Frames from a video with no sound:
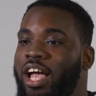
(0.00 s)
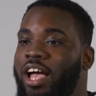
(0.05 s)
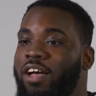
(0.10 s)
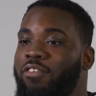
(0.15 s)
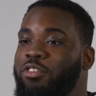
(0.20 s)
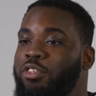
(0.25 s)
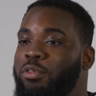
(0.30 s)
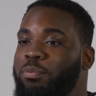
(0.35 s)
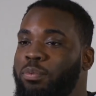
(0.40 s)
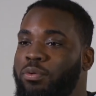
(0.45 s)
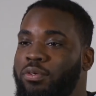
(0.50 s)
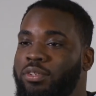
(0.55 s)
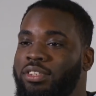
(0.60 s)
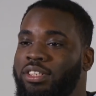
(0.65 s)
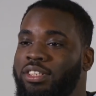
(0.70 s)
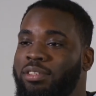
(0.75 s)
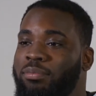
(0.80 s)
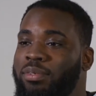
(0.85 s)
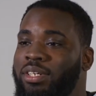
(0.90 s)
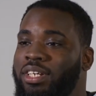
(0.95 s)
have
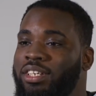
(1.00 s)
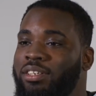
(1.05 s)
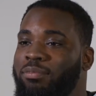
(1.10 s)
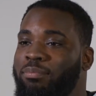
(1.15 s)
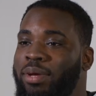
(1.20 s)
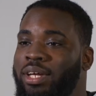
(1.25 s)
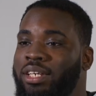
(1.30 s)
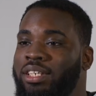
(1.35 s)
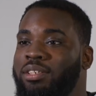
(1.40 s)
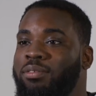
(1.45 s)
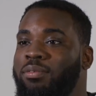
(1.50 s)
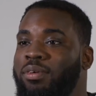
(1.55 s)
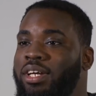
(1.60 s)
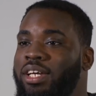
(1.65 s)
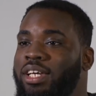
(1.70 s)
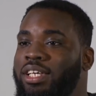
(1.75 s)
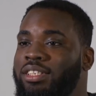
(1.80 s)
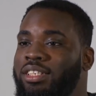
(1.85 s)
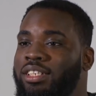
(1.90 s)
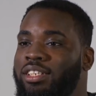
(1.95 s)
supported me in many
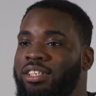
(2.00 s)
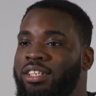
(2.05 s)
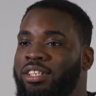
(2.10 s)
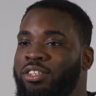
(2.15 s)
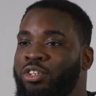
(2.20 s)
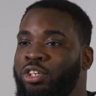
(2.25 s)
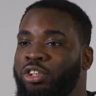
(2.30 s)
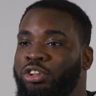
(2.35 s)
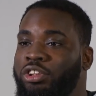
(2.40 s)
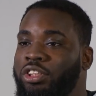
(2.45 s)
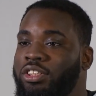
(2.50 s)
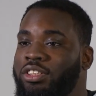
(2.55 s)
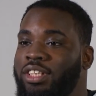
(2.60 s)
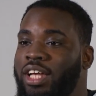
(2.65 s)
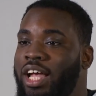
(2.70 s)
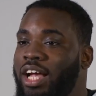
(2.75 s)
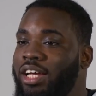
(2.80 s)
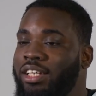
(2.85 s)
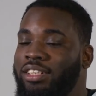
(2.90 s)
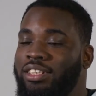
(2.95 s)
ways, and not just
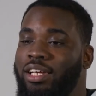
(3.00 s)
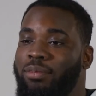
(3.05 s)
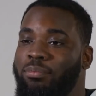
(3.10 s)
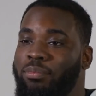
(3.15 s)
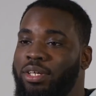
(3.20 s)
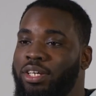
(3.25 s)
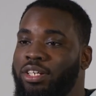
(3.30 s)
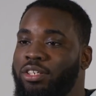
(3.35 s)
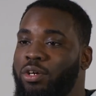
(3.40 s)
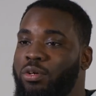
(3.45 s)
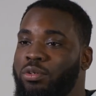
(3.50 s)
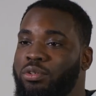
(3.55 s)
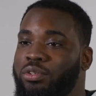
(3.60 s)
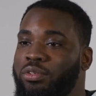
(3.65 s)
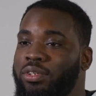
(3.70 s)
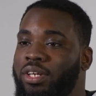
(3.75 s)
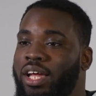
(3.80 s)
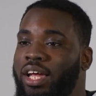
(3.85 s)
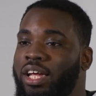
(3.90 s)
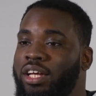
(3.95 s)
academic, also
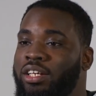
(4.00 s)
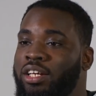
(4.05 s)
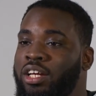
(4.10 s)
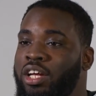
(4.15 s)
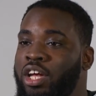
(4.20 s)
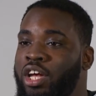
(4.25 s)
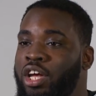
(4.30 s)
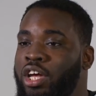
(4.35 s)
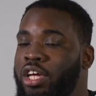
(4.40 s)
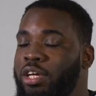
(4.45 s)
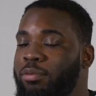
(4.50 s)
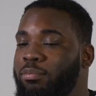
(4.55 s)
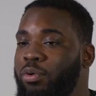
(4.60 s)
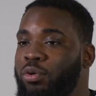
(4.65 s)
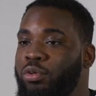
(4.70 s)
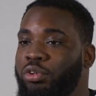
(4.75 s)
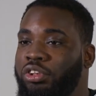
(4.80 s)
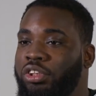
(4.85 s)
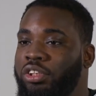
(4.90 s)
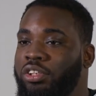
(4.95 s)
like
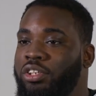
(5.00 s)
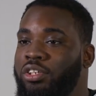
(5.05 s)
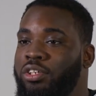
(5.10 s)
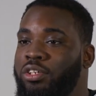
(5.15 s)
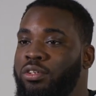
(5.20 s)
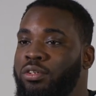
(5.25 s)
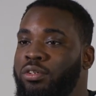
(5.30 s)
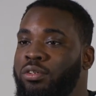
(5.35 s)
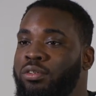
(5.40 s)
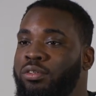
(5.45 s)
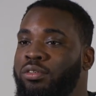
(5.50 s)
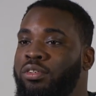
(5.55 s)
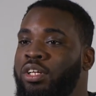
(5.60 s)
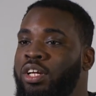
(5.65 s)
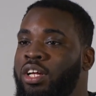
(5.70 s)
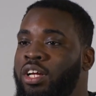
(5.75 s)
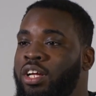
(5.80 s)
emotional.